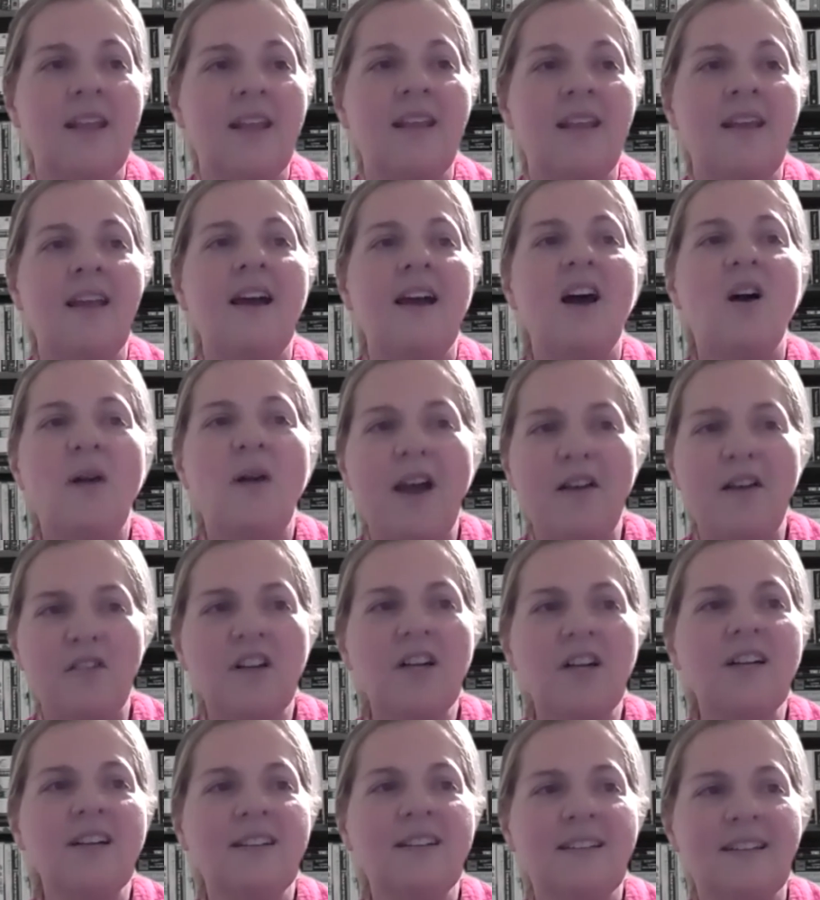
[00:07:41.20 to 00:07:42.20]

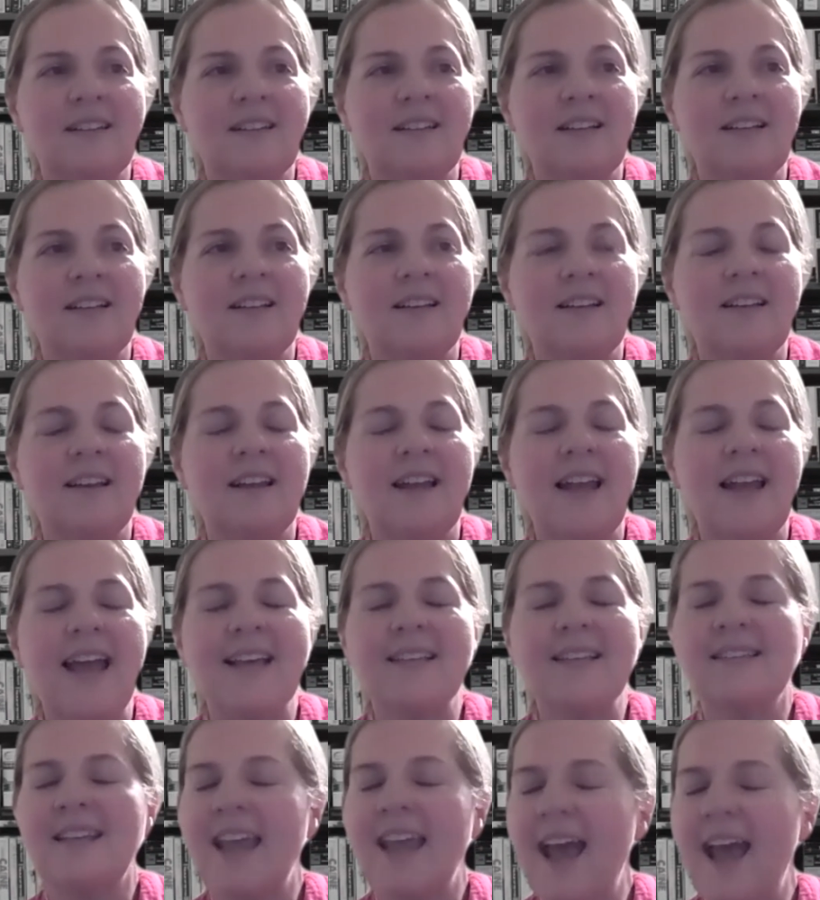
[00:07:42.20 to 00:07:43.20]
However,
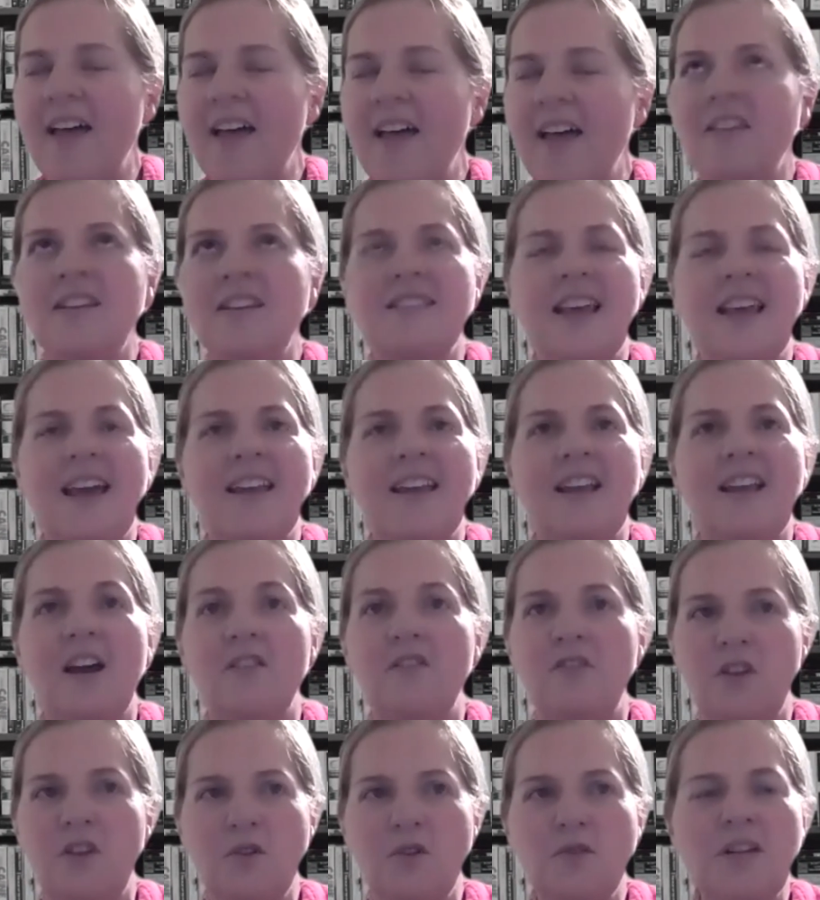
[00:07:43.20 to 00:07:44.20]
as Kathy said a
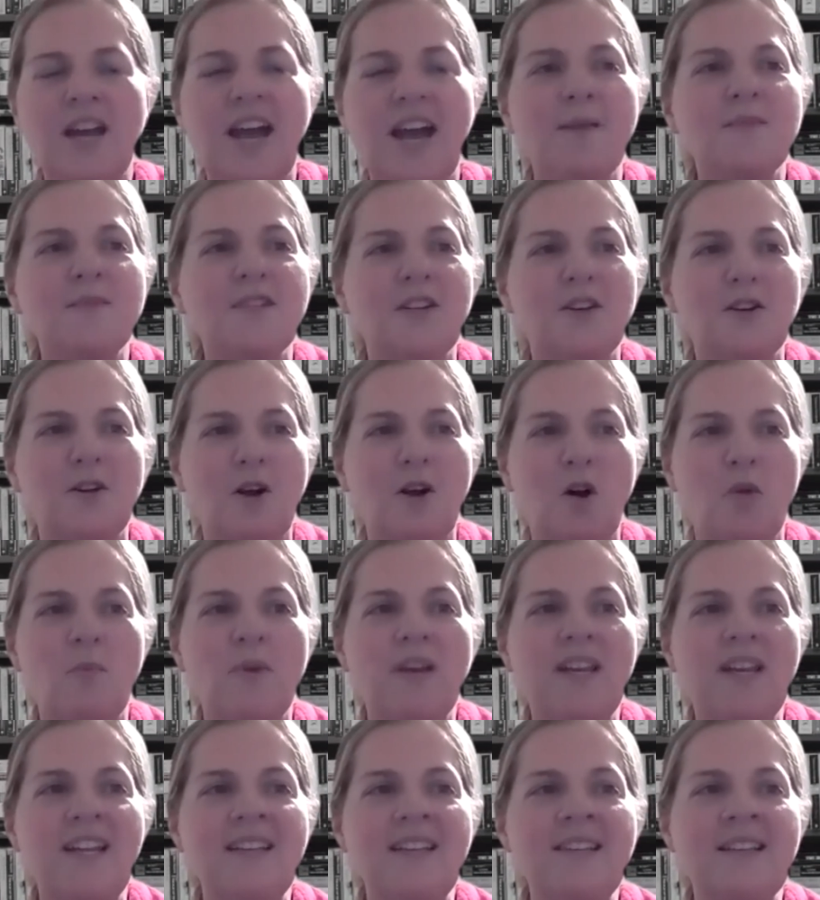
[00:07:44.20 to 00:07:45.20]
few times in her
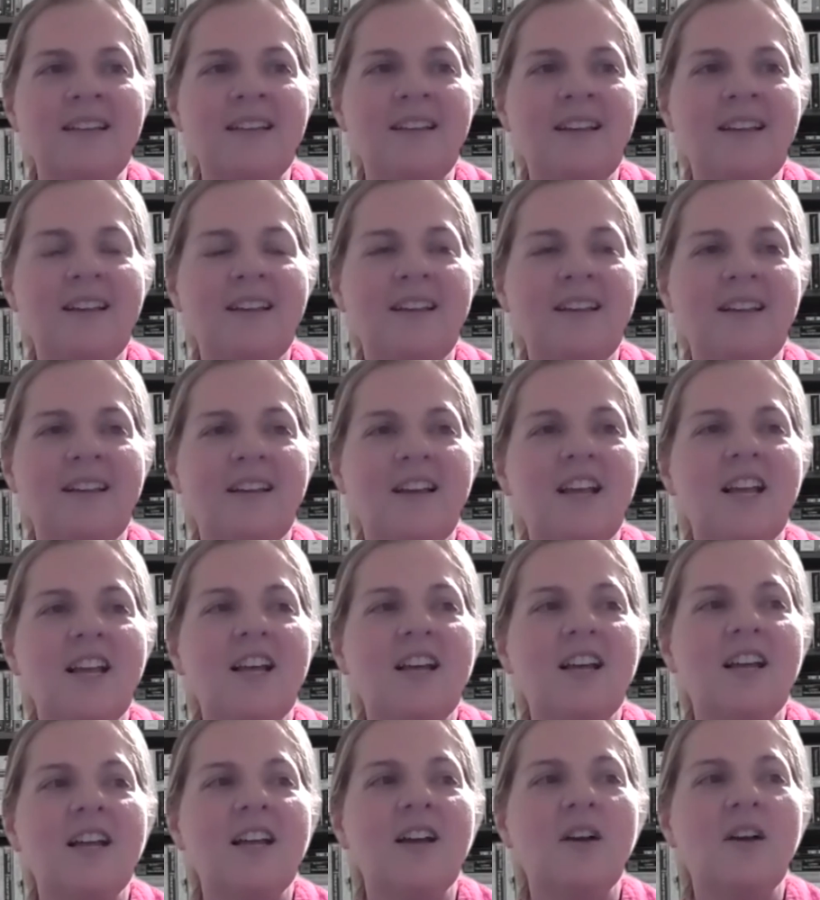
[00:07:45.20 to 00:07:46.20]
opening,
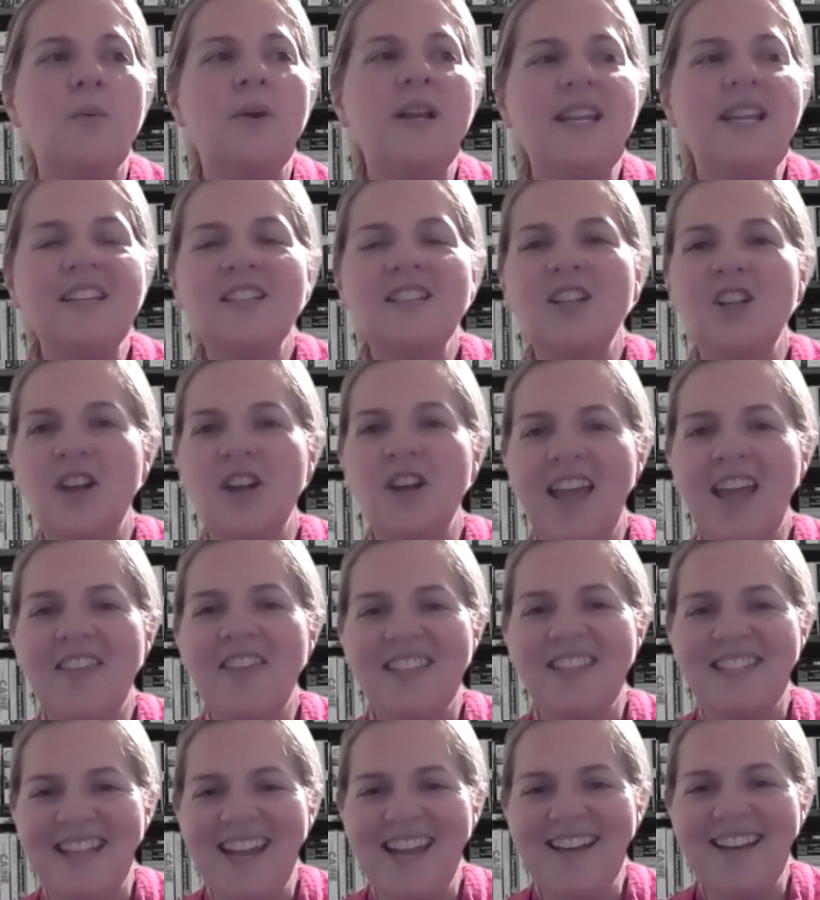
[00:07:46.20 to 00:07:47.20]
we need to look at the
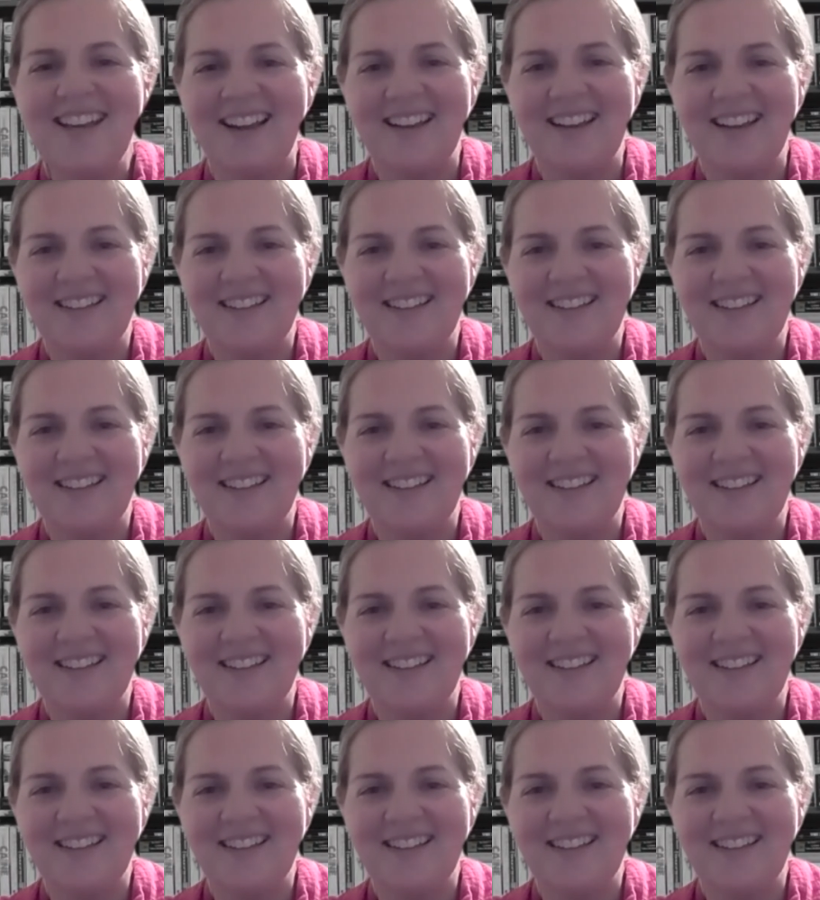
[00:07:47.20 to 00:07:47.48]
data